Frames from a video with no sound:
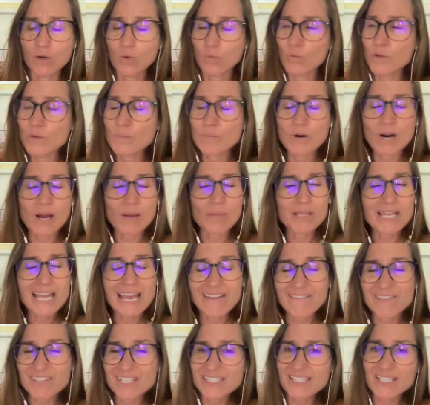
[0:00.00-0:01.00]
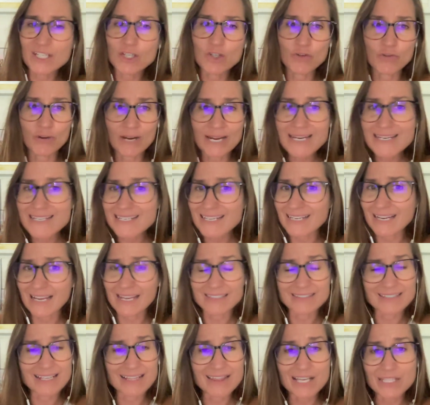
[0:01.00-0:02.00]
We probably have this ingrained in
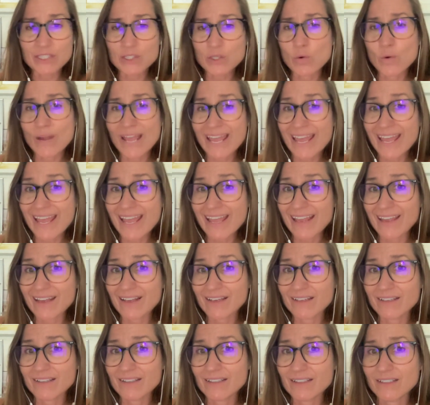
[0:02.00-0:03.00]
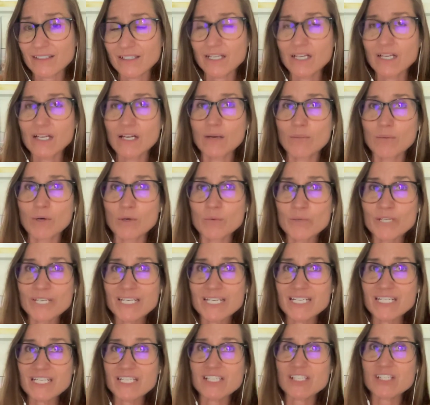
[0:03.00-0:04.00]
us, and that's okay. But we
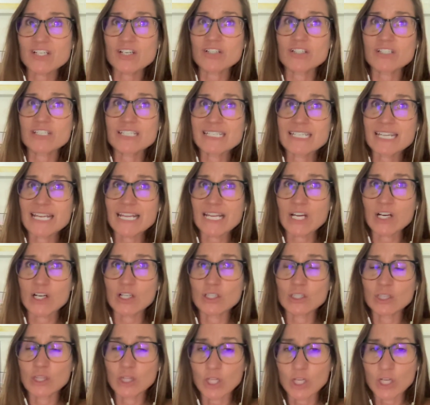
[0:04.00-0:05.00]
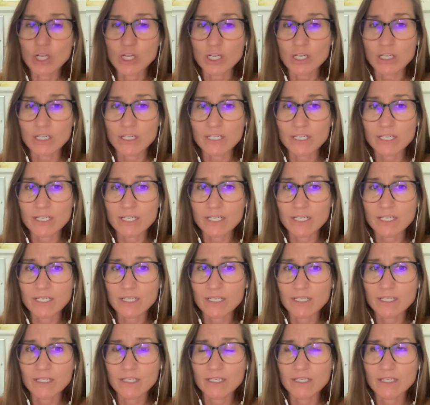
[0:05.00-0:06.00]
need to start to take a look.
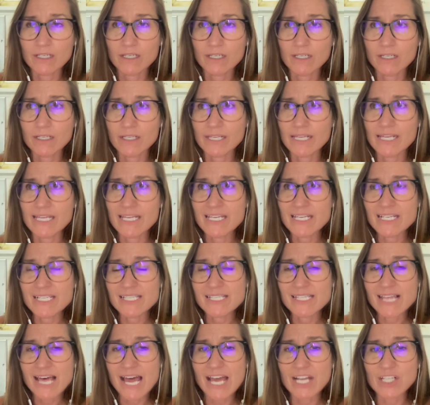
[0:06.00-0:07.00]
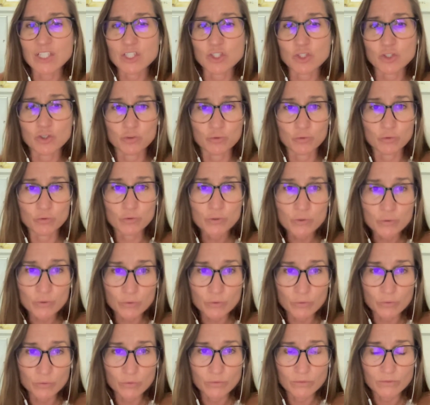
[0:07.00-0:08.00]
Is that
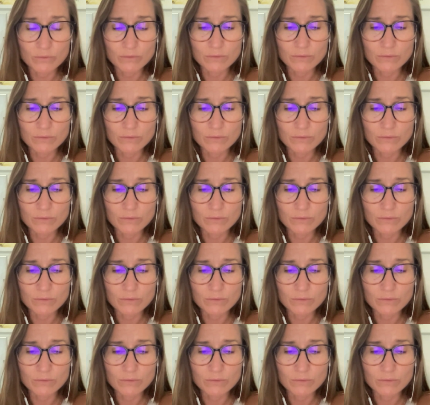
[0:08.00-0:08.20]
true?